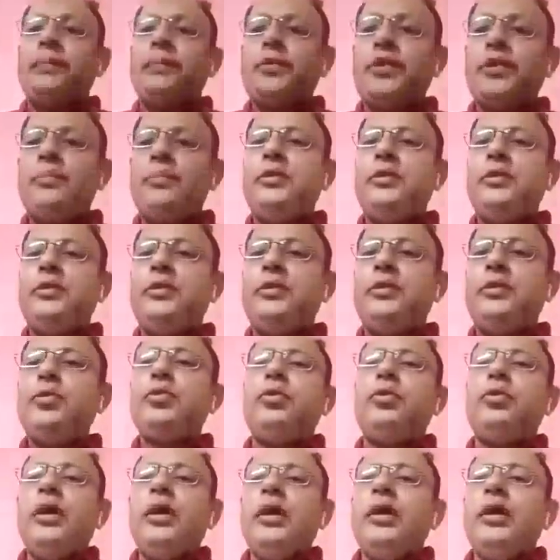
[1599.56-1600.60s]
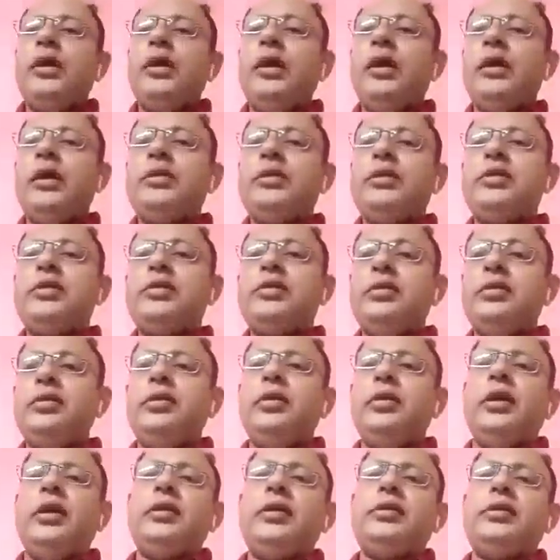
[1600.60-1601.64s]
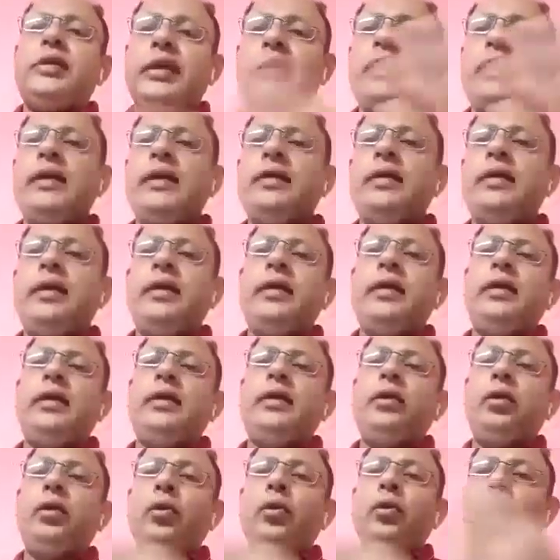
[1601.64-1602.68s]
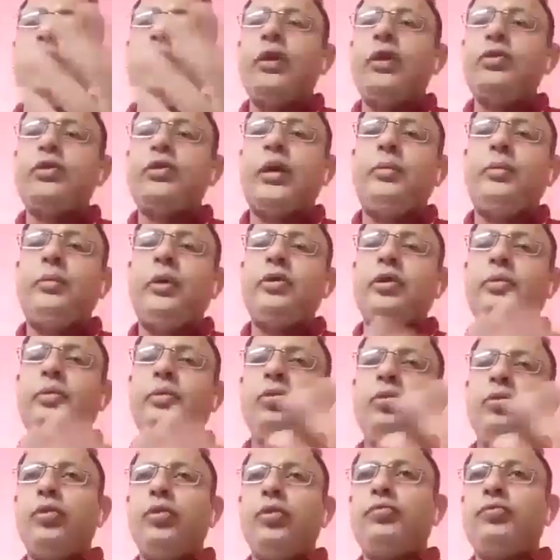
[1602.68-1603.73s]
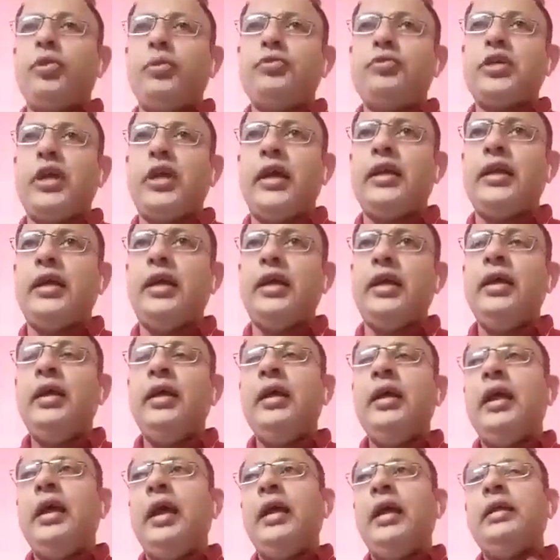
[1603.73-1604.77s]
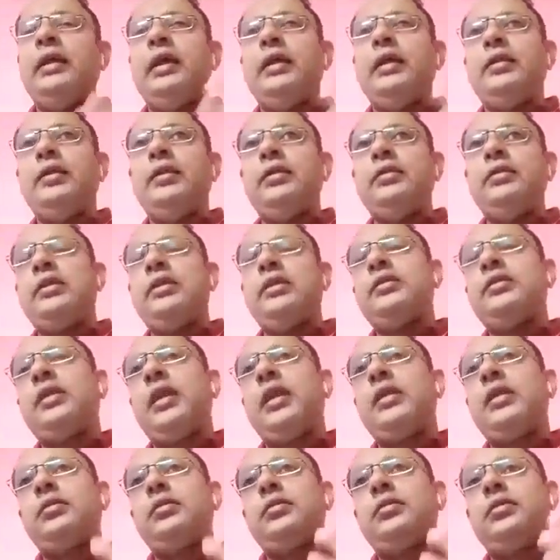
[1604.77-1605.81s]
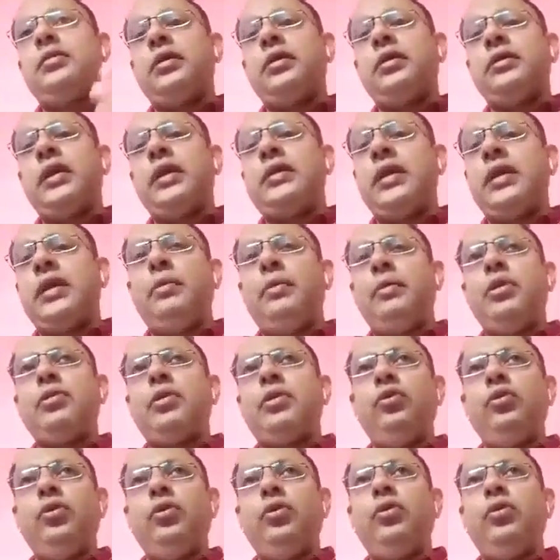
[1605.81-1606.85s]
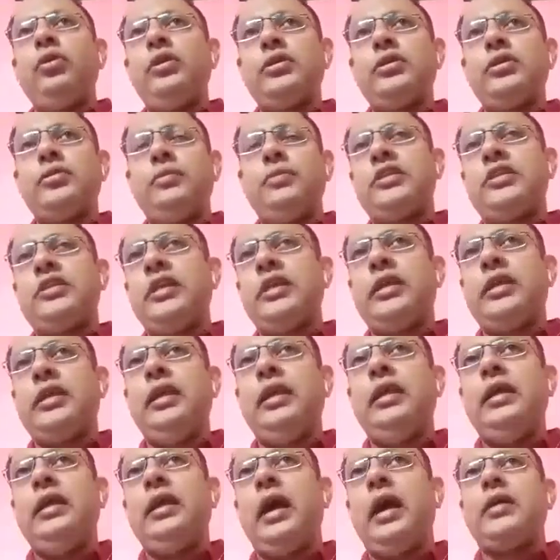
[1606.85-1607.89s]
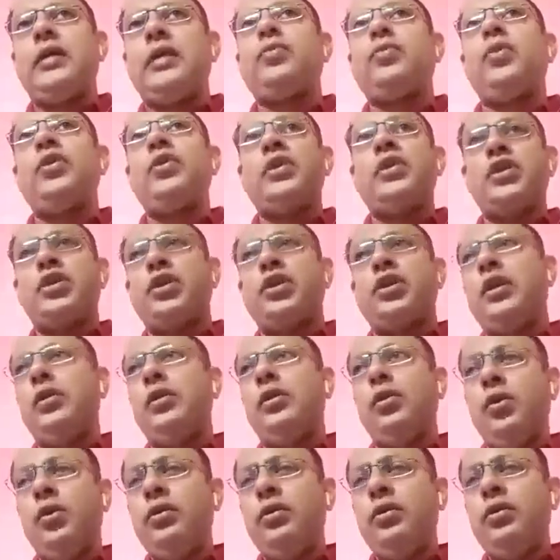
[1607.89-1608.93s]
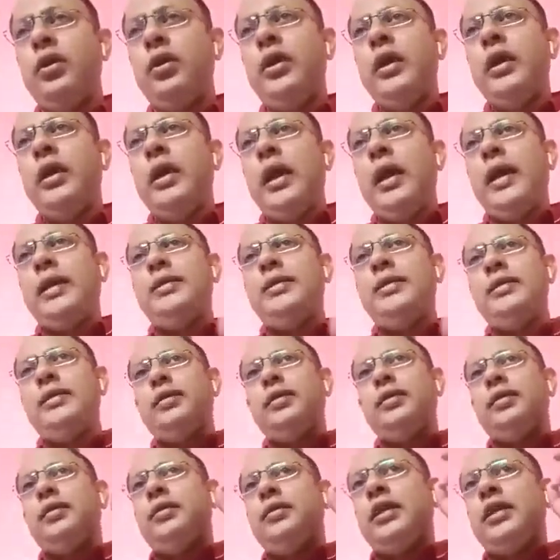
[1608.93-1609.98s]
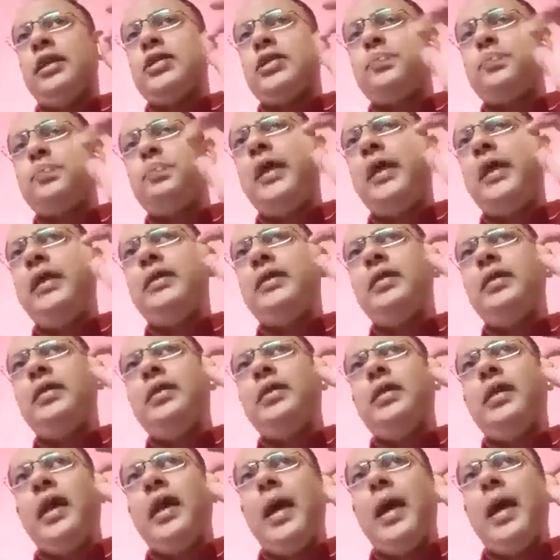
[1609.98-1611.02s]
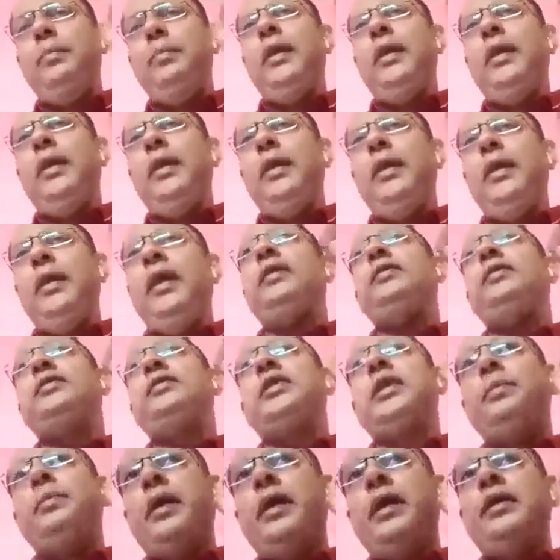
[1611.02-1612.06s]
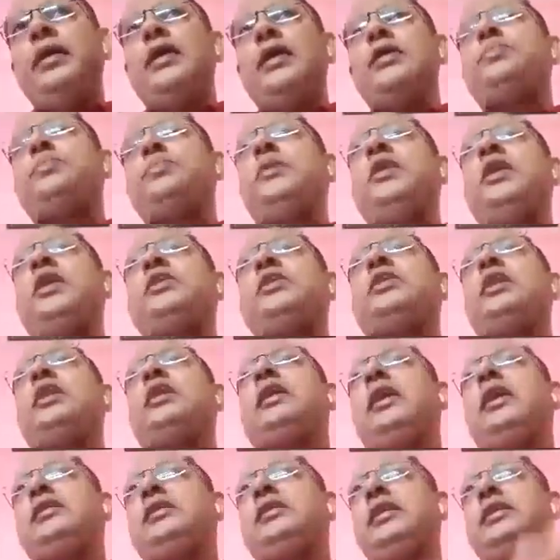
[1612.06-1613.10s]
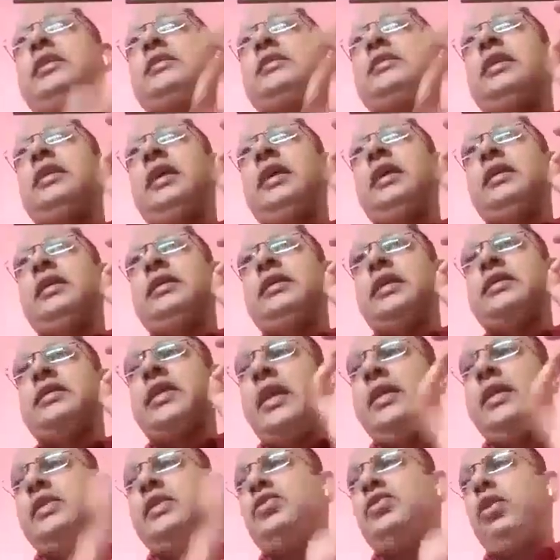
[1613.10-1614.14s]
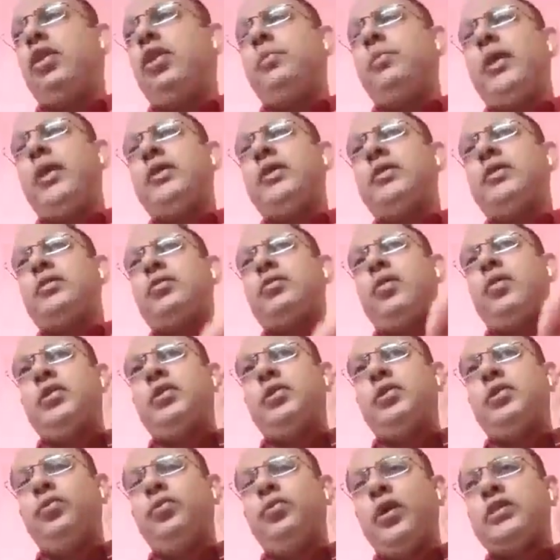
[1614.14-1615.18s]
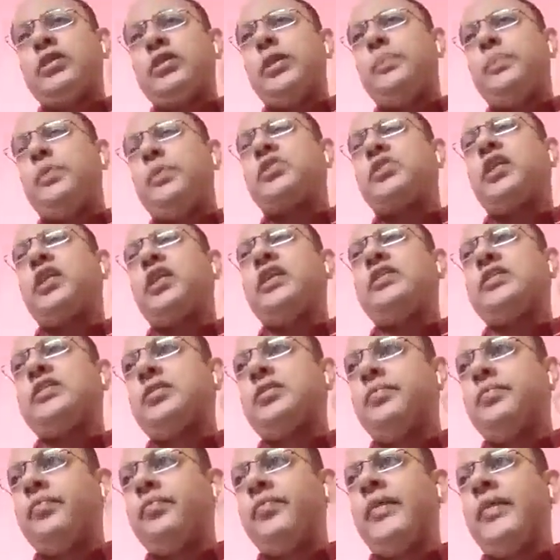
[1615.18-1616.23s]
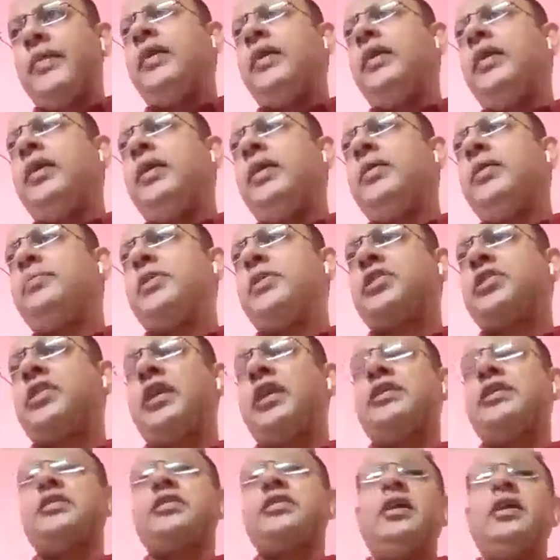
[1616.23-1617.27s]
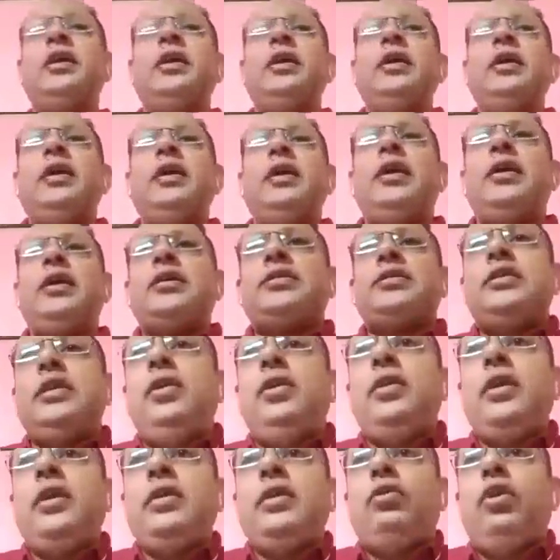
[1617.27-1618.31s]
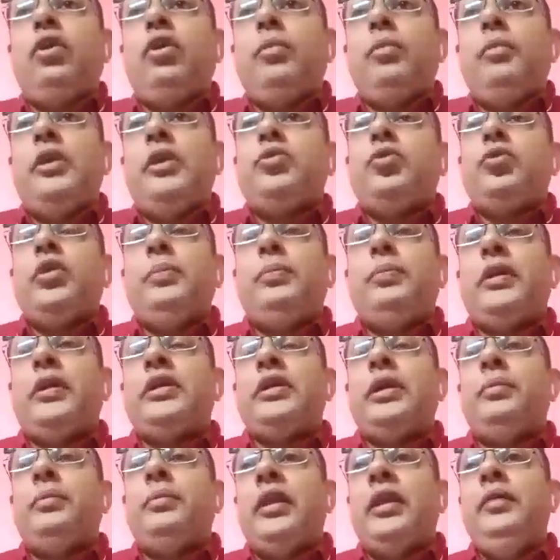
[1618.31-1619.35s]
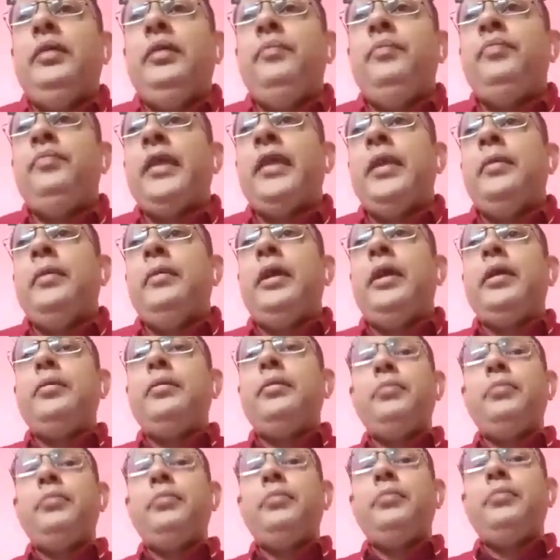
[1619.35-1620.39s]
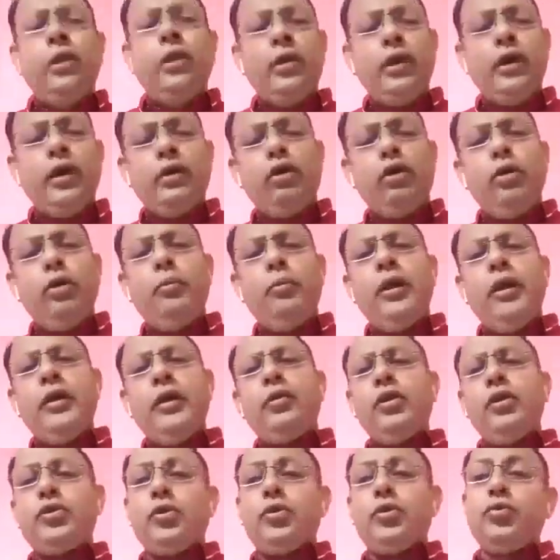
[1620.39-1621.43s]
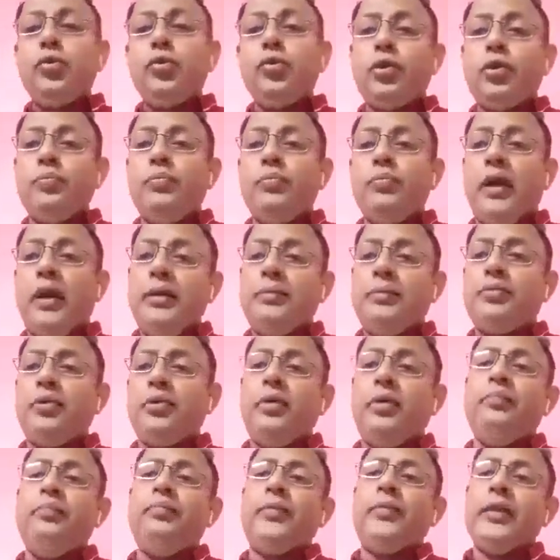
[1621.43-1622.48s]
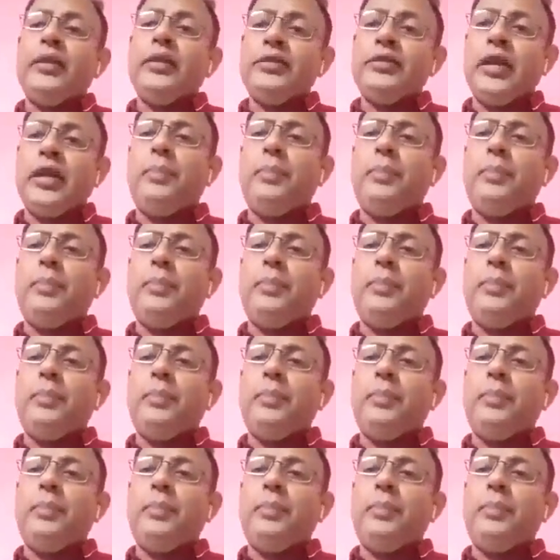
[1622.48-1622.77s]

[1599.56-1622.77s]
debt trap due to taking huge amount of loan from China, and that amount of loan is basically hard conditional loan. And despite having tremendous financial crisis, the Chinese government continuously pressurized Sri Lankan government to repay the money. And Sri Lankan government also took money from